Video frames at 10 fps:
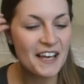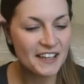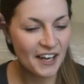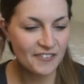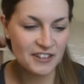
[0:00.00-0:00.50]

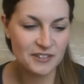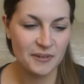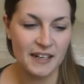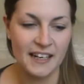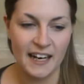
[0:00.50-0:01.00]
coverage
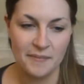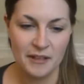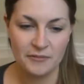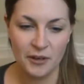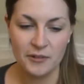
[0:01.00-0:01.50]
one, and I'm
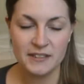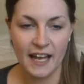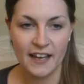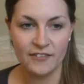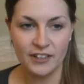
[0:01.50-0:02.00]
in Rose
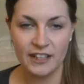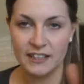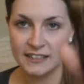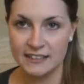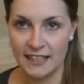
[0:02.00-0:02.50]
Ivory. It
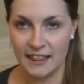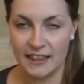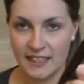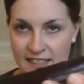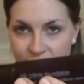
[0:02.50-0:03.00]
looks like this.